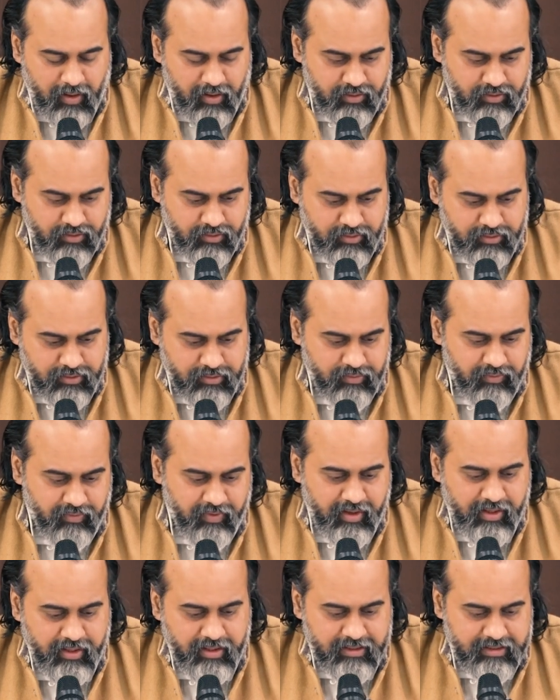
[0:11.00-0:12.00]
Arjun's
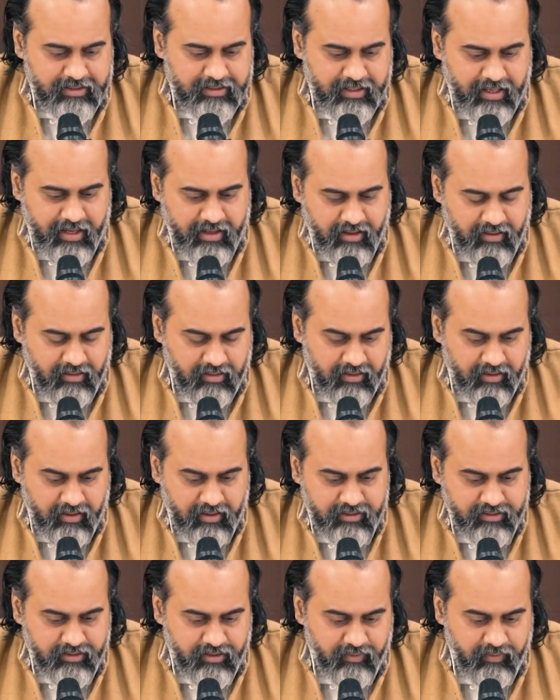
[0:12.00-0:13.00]
various
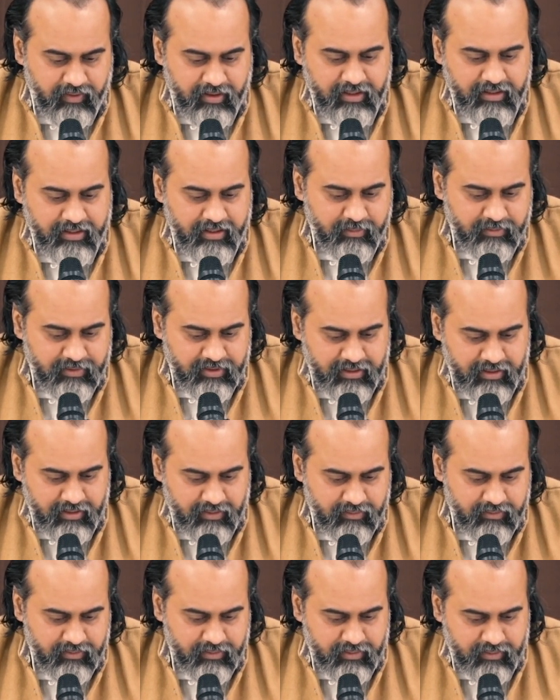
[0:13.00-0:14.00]
identities reveal
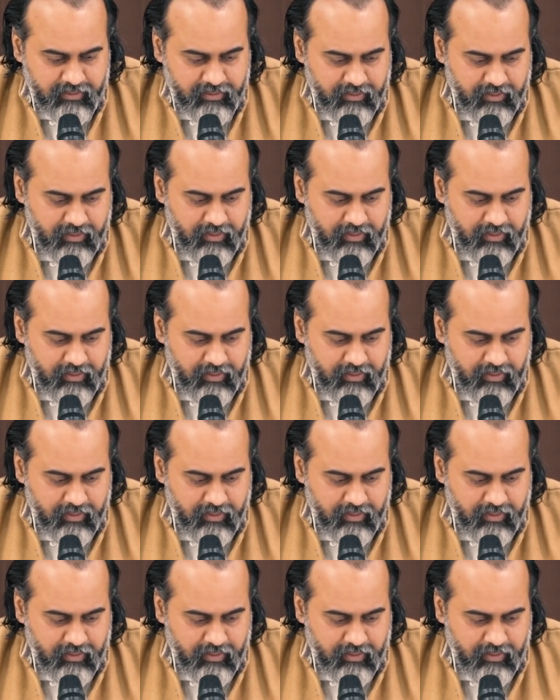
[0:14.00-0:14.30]
themselves